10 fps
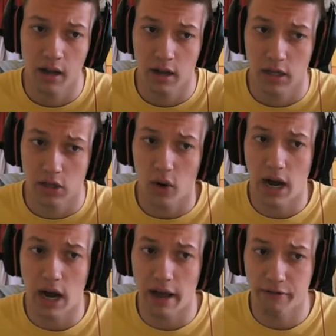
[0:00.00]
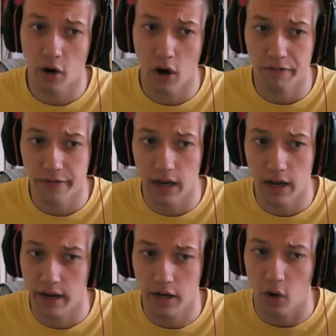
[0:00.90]
So I throw off
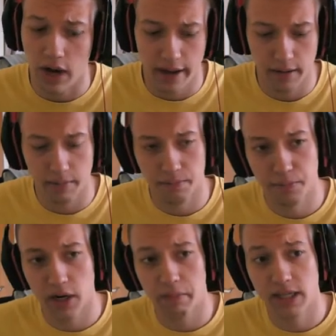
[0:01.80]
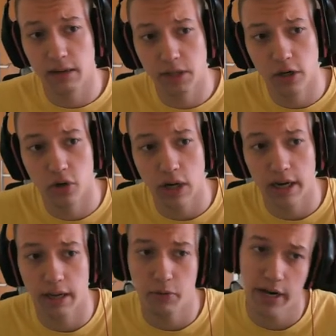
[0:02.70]
I put up a Substitute.
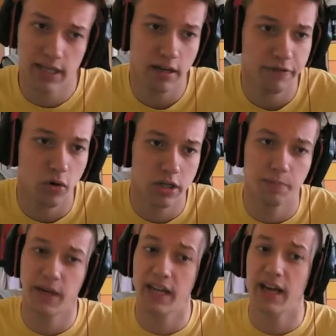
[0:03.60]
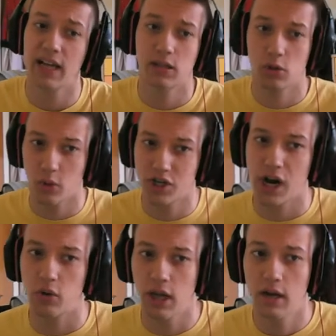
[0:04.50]
He breaks it, of course, but he has to switch
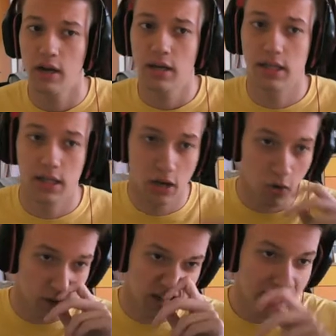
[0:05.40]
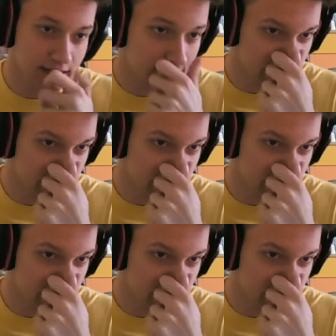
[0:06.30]
out. So that's